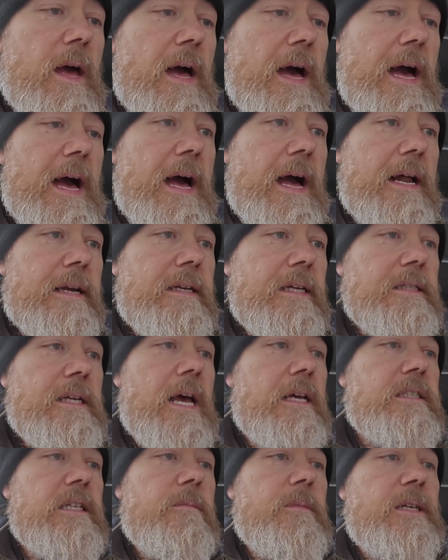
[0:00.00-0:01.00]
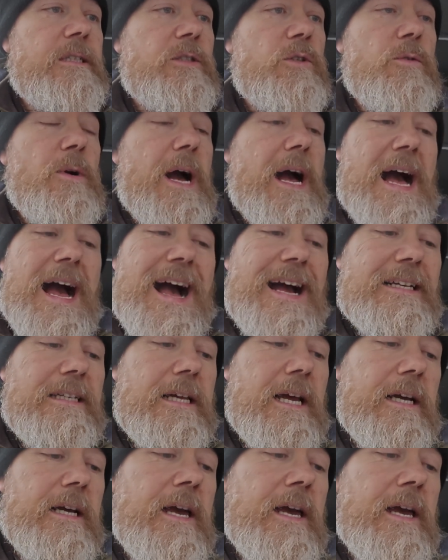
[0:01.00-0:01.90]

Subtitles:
And it's asking me to add a